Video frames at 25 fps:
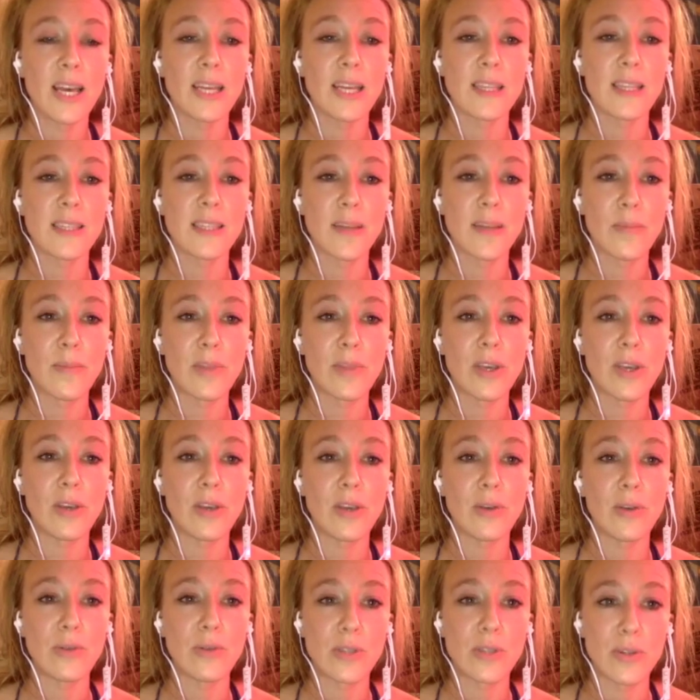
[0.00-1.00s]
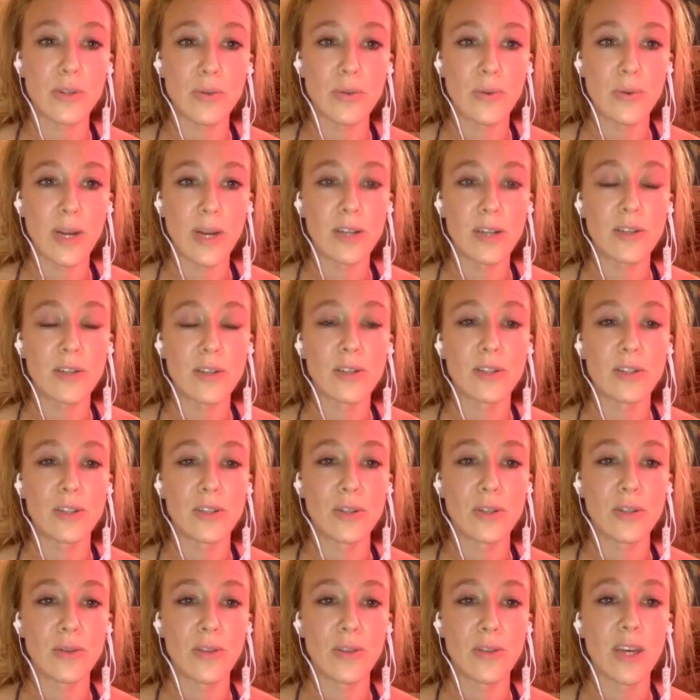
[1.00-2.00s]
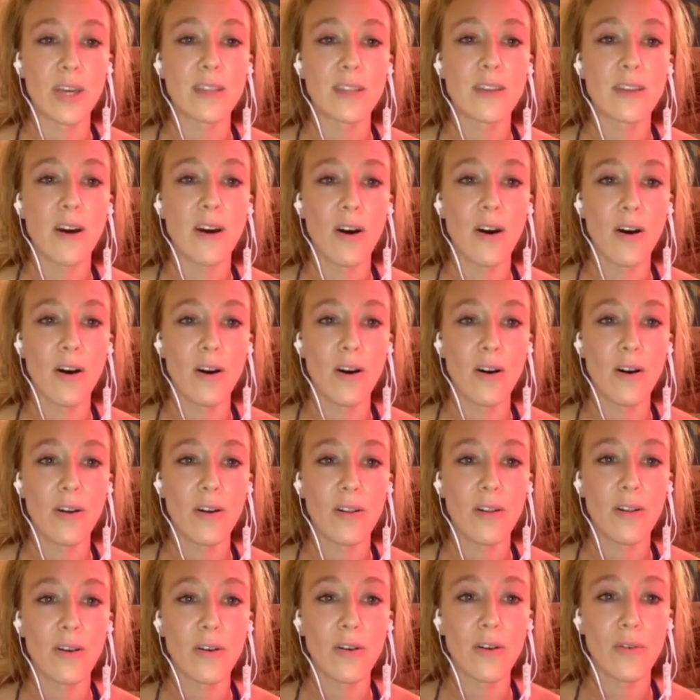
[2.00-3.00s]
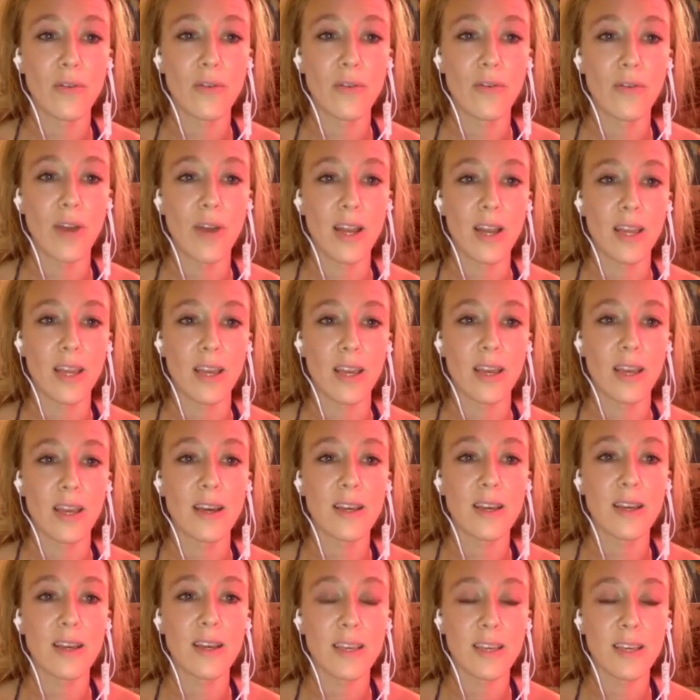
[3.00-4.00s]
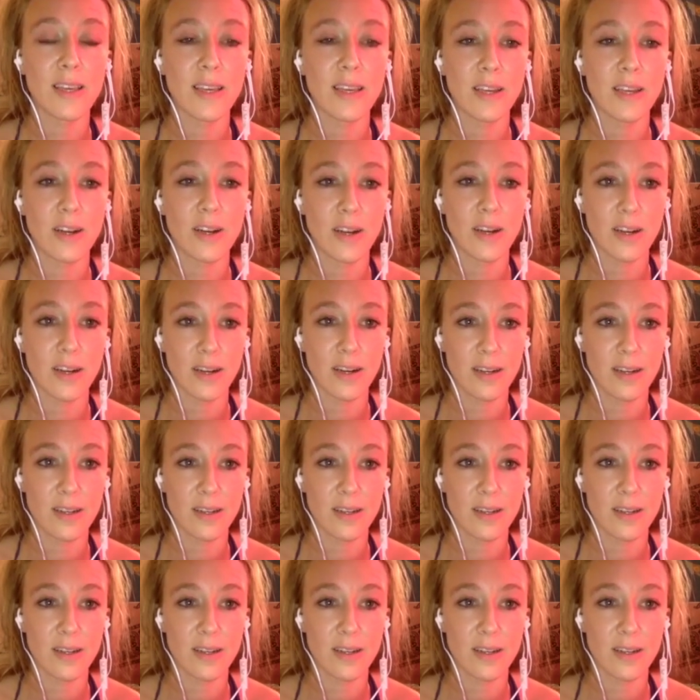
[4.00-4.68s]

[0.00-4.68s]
It's something you surrender to that's already here.